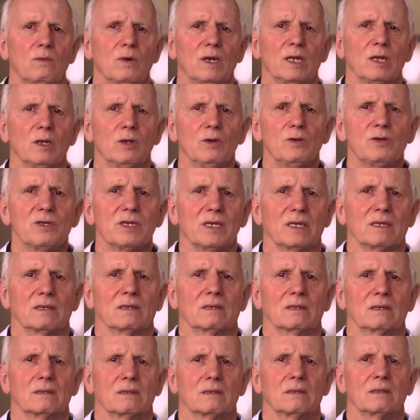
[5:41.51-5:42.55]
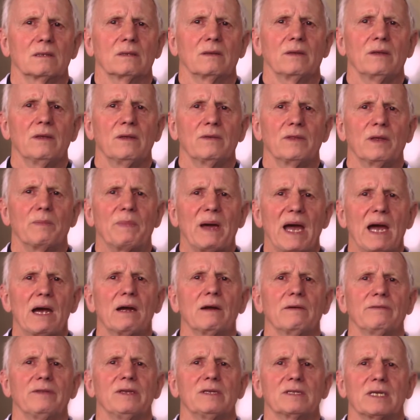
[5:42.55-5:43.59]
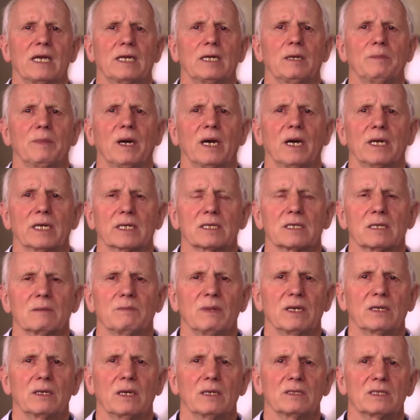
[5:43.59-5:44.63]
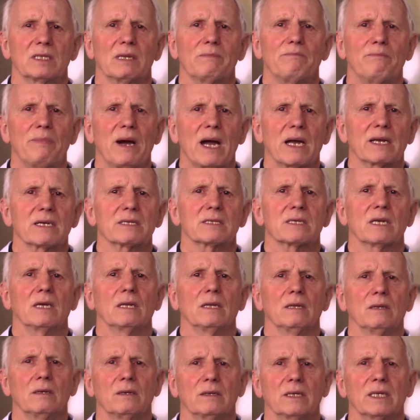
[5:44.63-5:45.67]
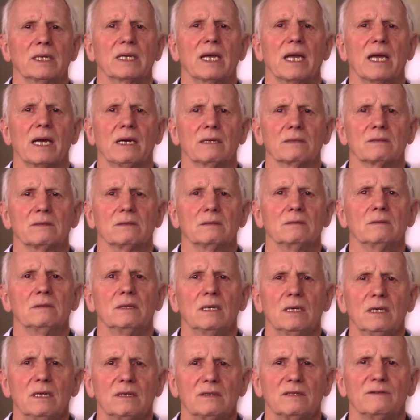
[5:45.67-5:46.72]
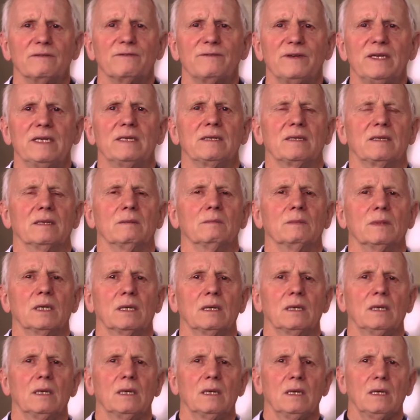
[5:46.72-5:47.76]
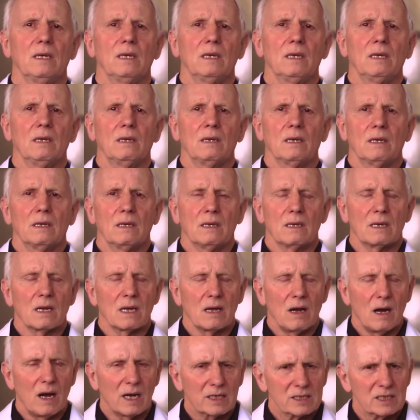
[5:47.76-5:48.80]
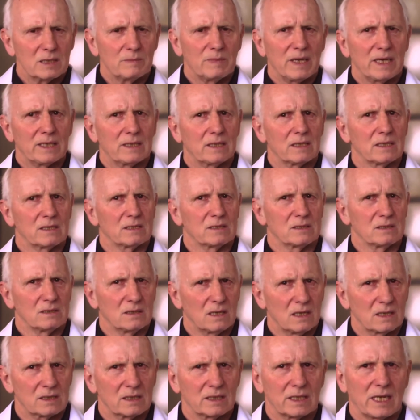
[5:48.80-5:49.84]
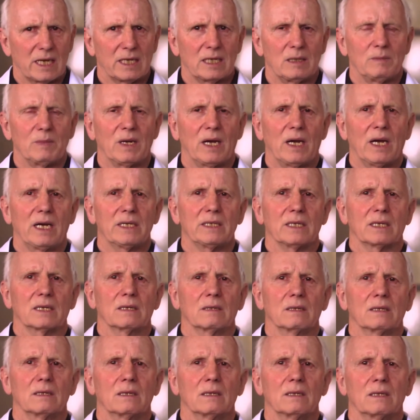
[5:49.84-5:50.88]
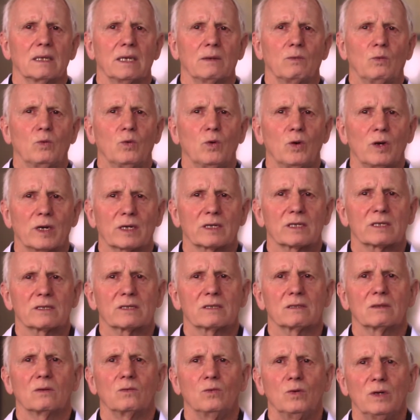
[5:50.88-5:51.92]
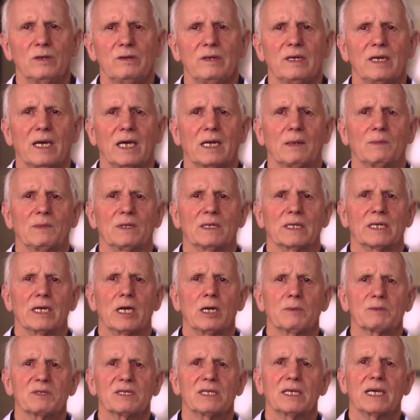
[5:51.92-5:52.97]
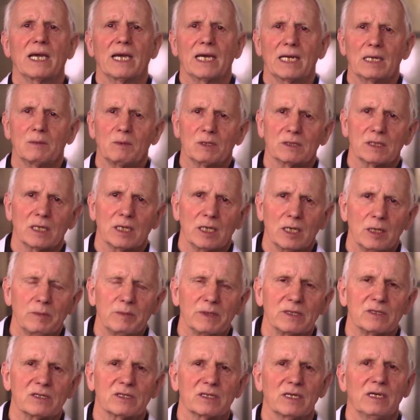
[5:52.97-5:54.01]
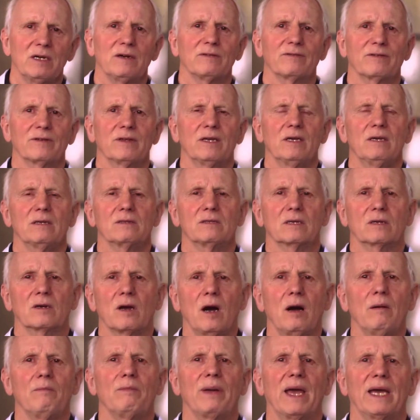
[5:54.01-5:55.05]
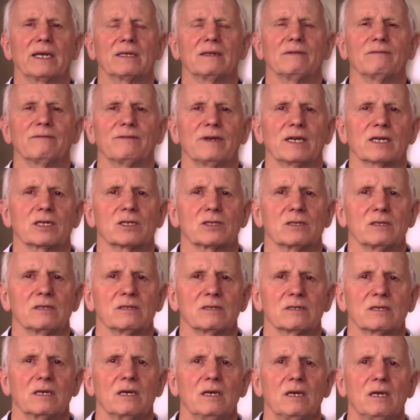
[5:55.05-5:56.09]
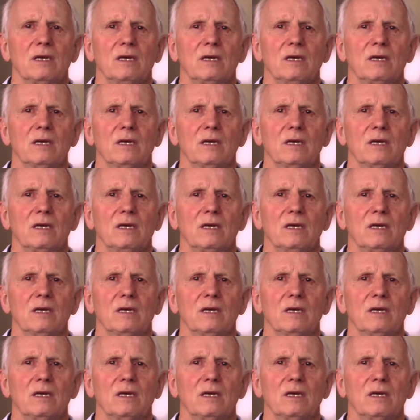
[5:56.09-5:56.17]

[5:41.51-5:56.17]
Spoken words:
we're losing the power of these antibiotics because the bugs are learning how to defeat them. OxC-Beta is not an antibiotic. It works with the animal, it helps the animal to help itself to combat infections.